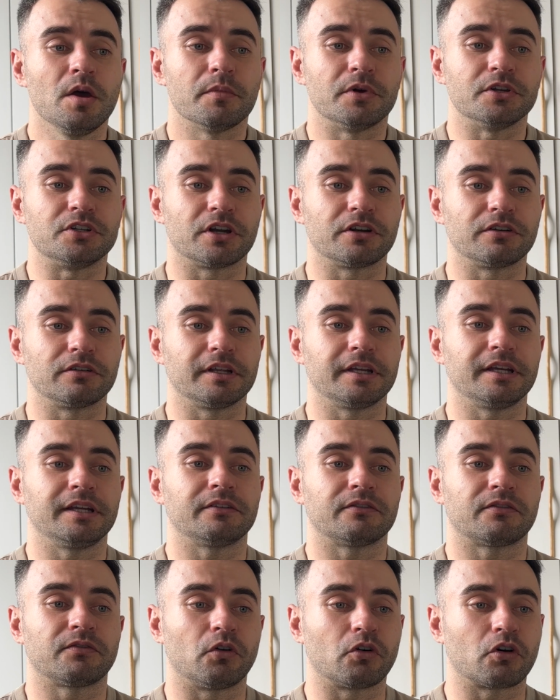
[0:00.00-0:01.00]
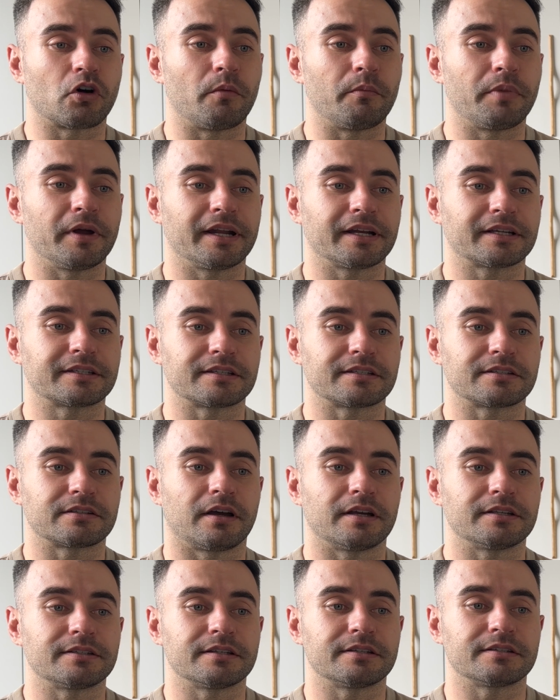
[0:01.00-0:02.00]
But generally for compound
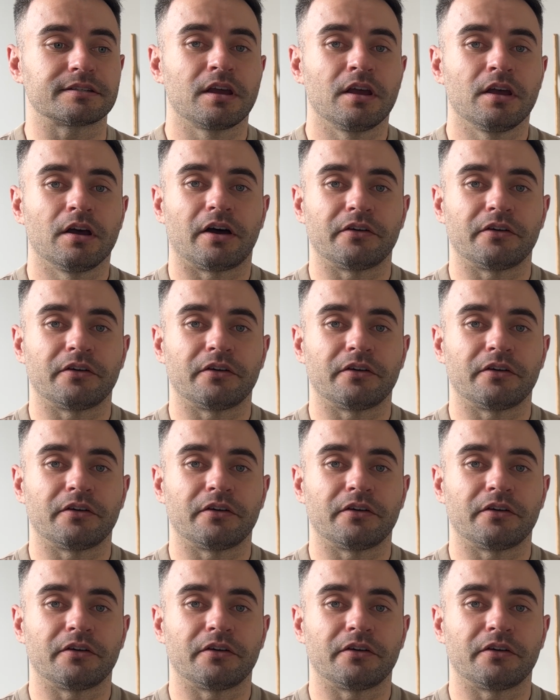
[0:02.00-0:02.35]
exercises,